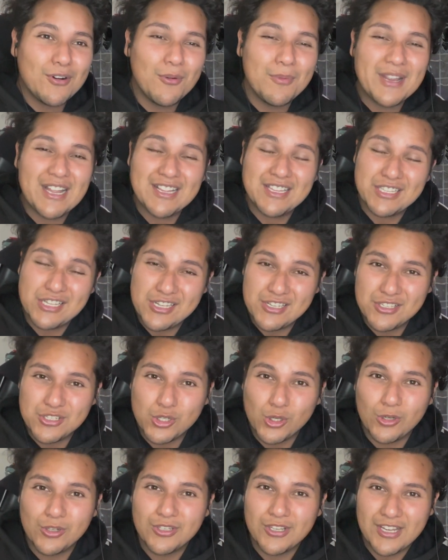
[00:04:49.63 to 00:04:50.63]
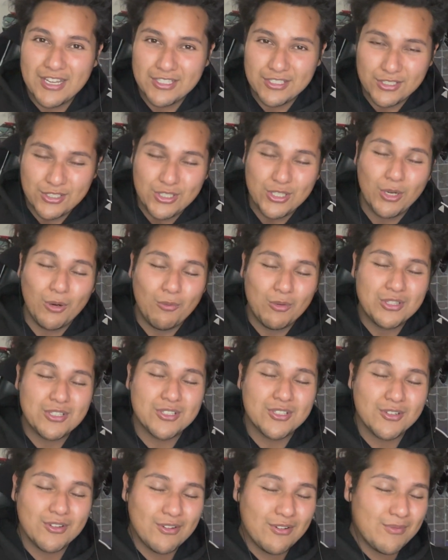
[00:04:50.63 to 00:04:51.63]
Hope you guys enjoy. You guys know what
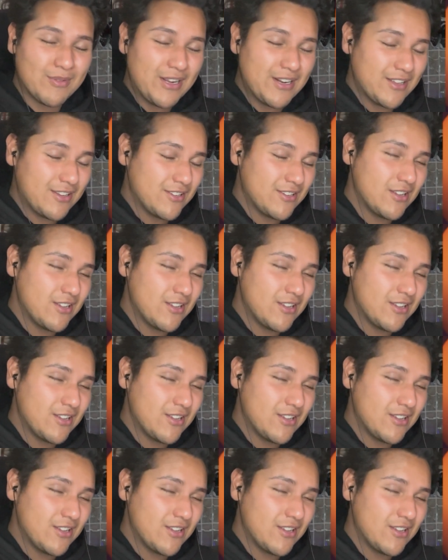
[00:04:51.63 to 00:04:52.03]
to do, everybody.